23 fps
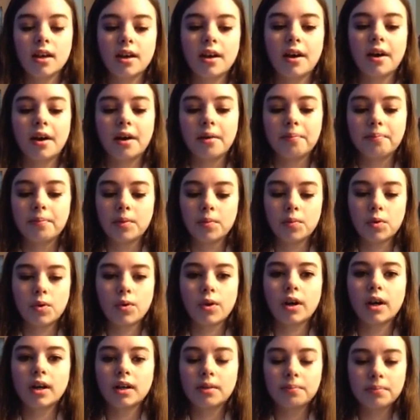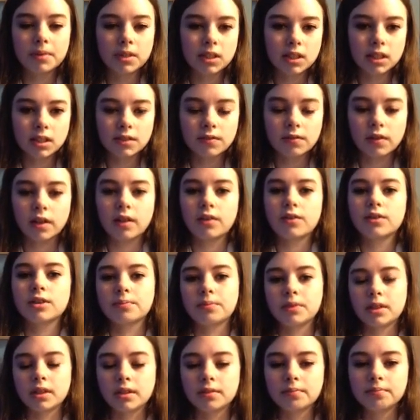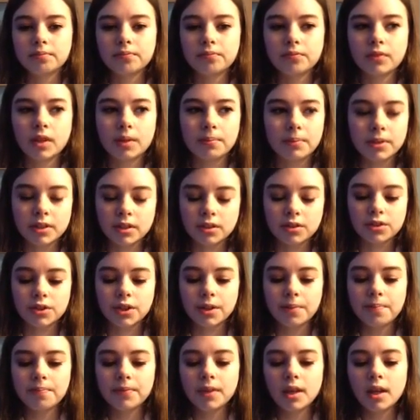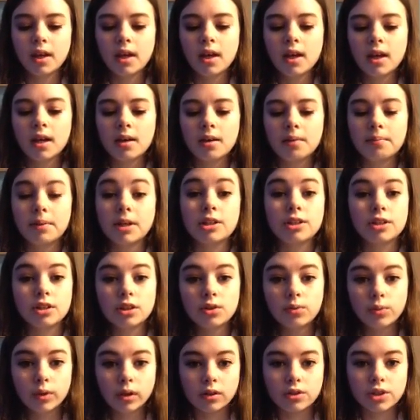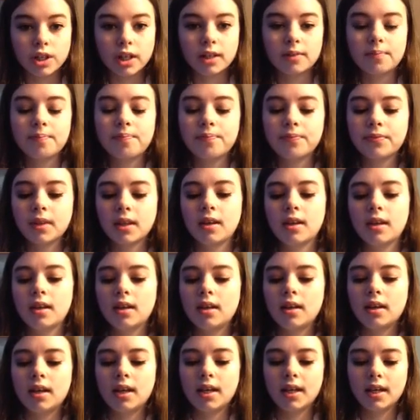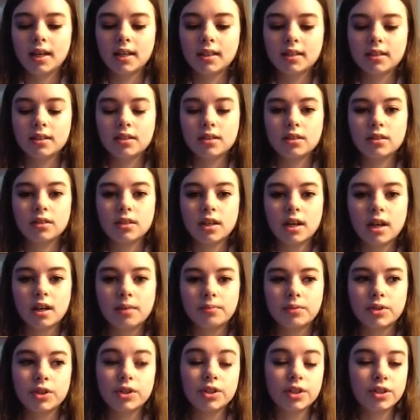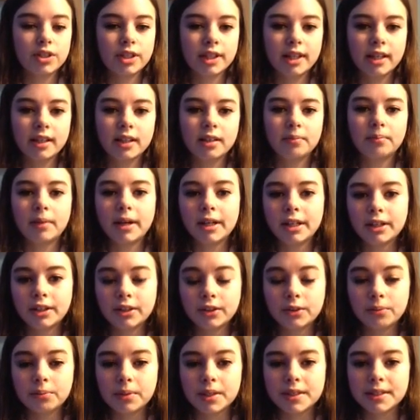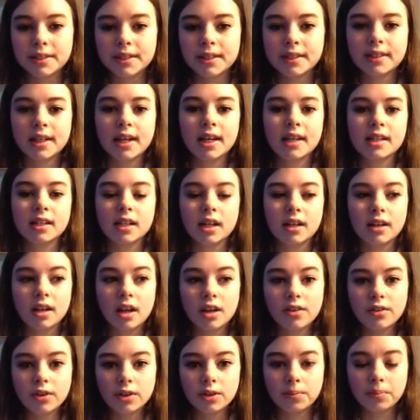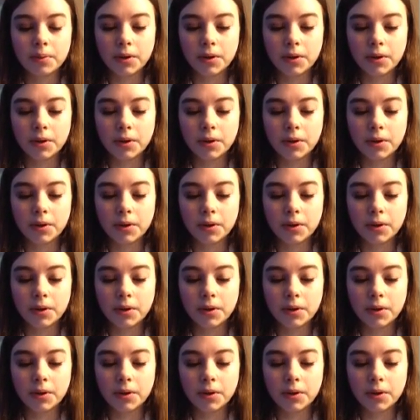maybe going on a business flight or something, a business trip, but she's in a wheelchair. And she's just sitting there minding her own business, and another